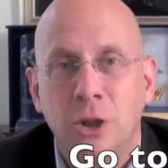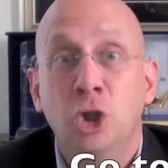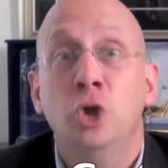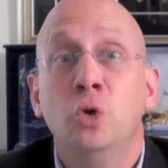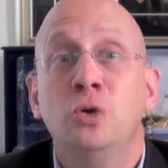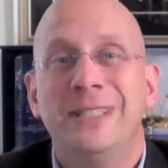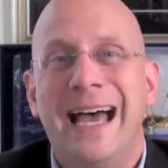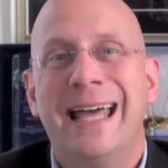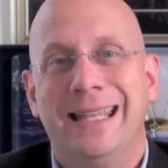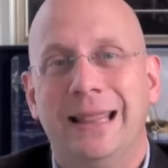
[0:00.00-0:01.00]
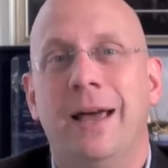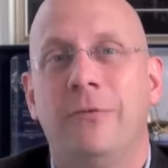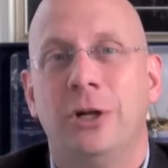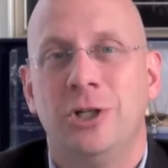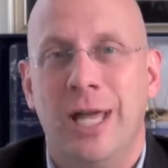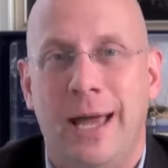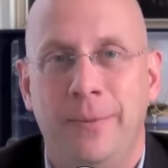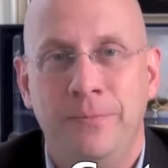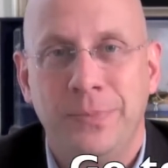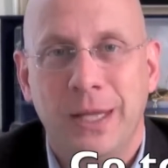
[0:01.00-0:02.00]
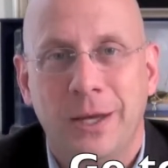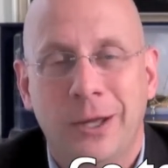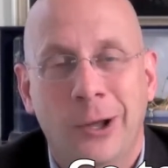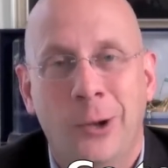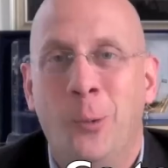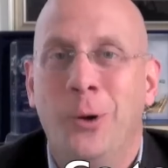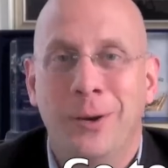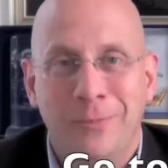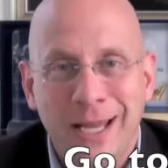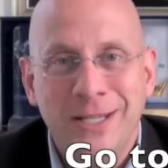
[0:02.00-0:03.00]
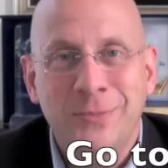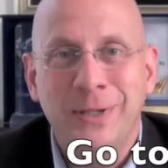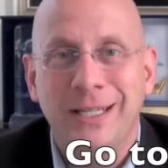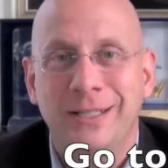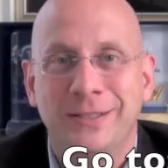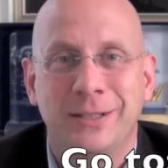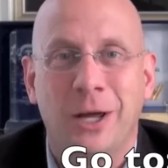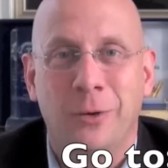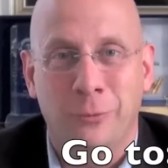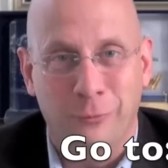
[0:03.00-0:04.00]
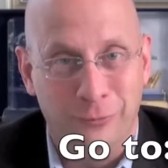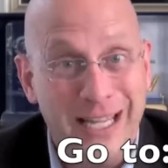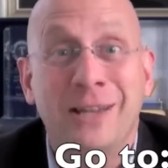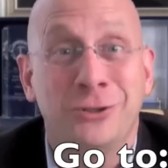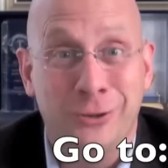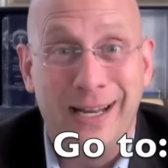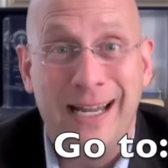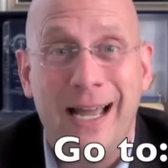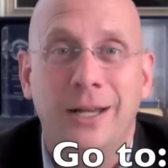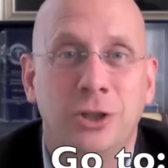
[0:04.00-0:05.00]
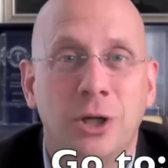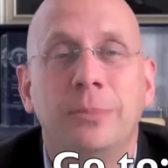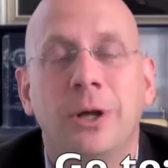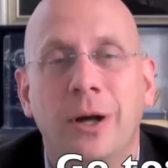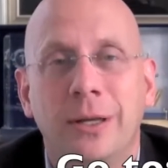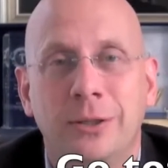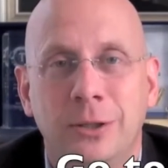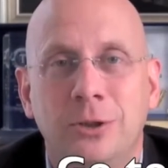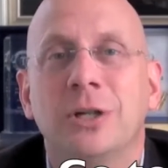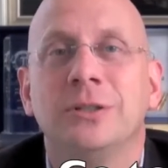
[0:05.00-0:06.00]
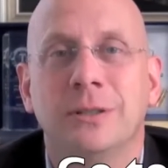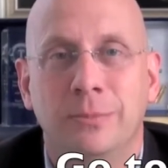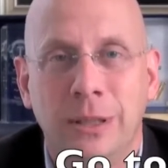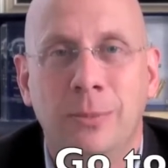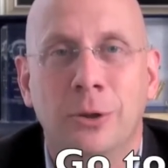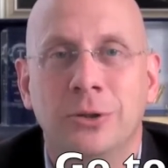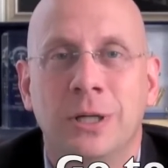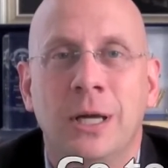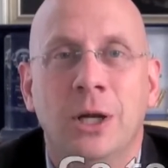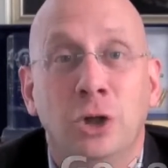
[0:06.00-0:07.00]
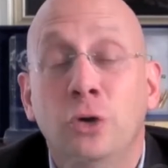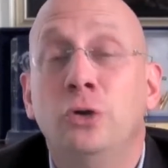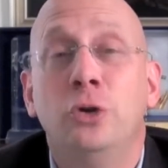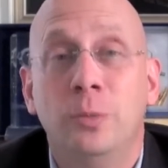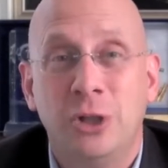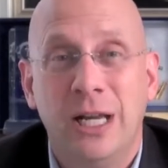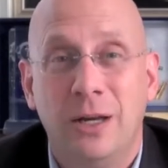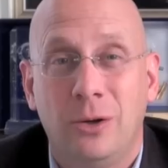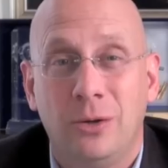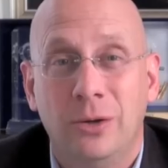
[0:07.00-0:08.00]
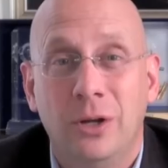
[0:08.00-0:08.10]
Use that and leverage that. What amazed me is yesterday I jumped on to Justin Bieber's YouTube channel.